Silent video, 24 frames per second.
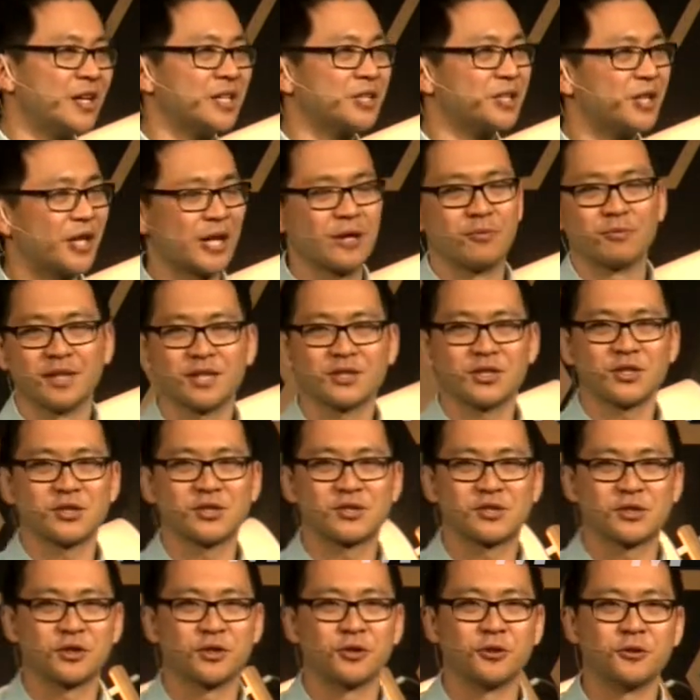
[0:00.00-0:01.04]
you know, let's
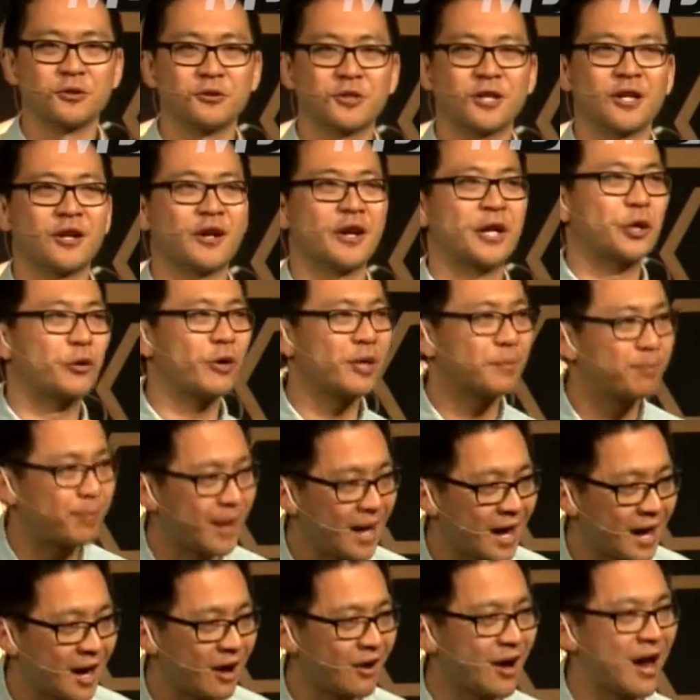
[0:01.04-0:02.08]
just do, you know, a quick
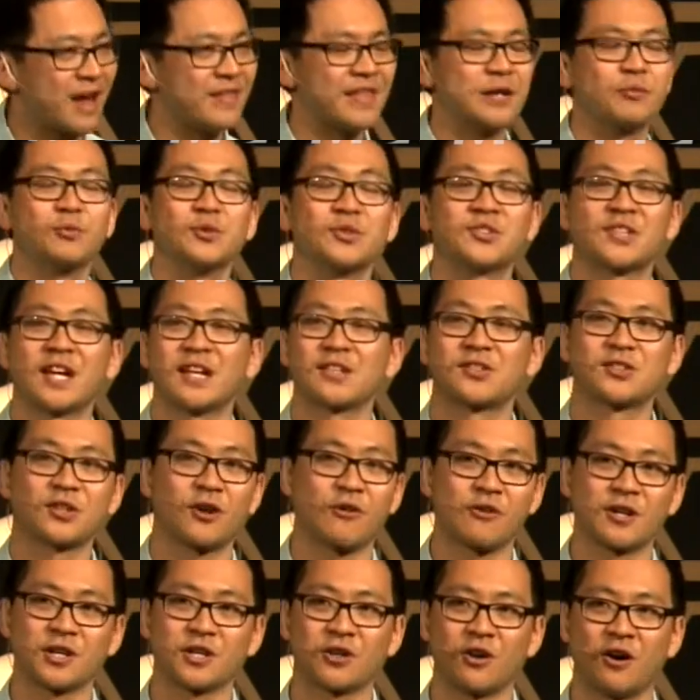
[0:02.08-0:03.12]
bow and then we'll say
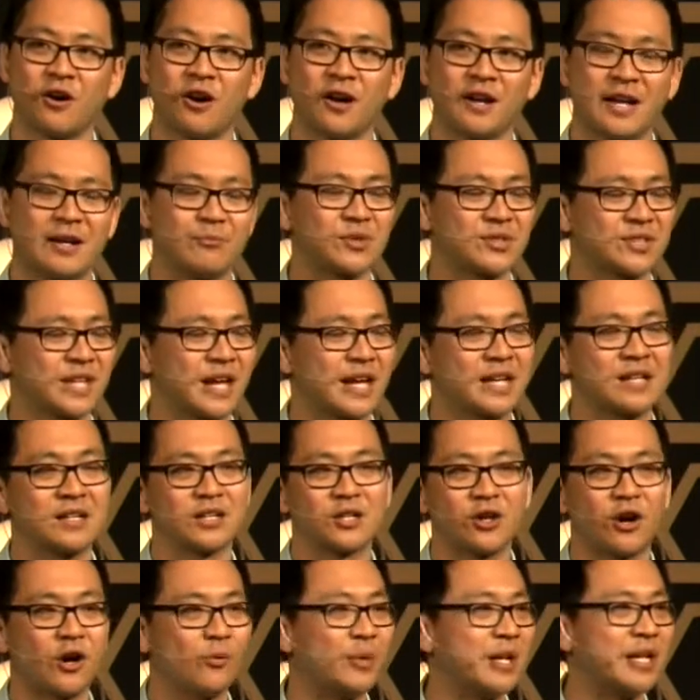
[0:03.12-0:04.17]
sorry to God and we'll say,
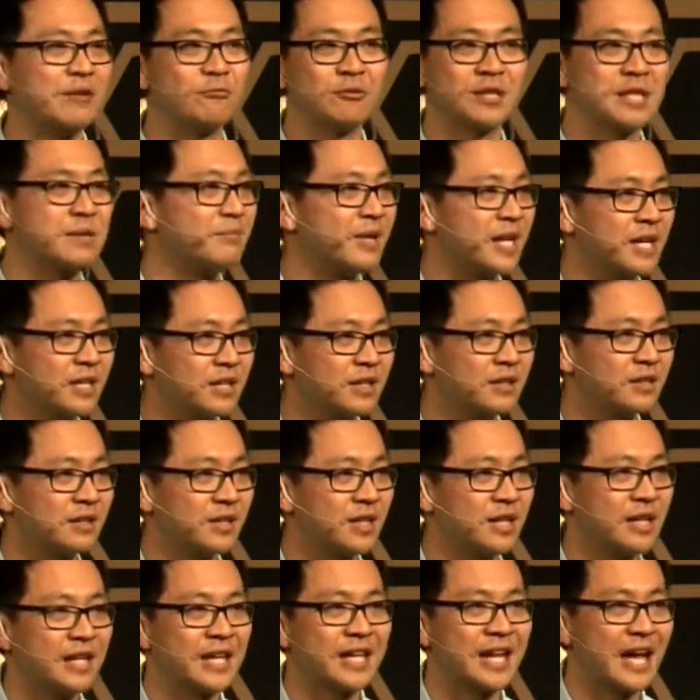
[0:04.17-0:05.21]
God, we didn't really mean it
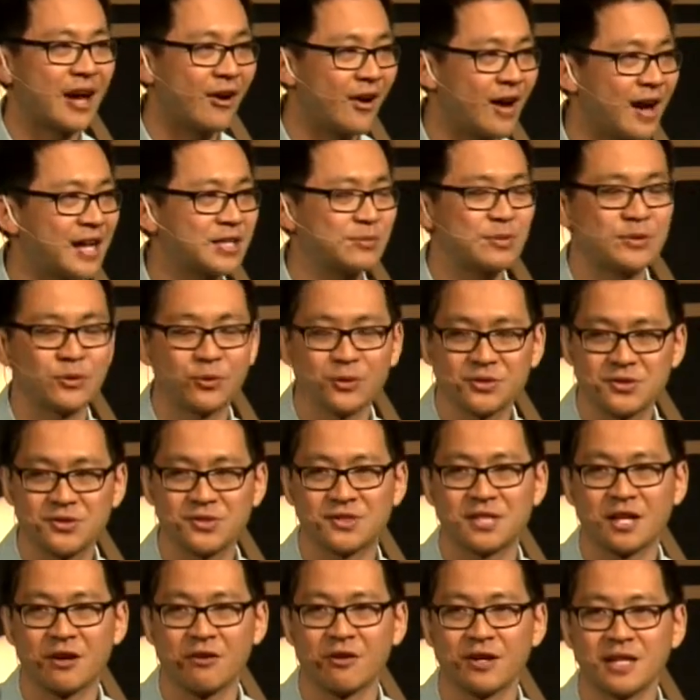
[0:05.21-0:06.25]
in our hearts with all
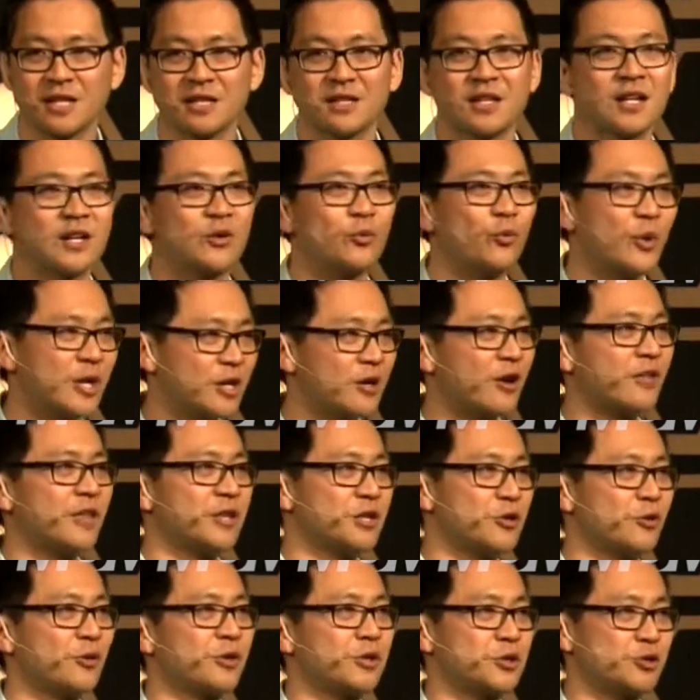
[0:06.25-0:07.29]
sincerity. we know
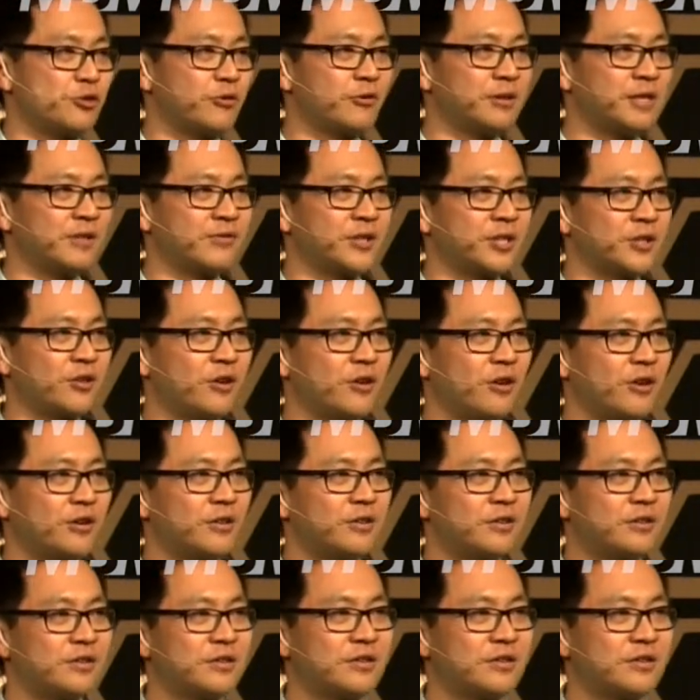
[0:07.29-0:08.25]
that you're the true and living God.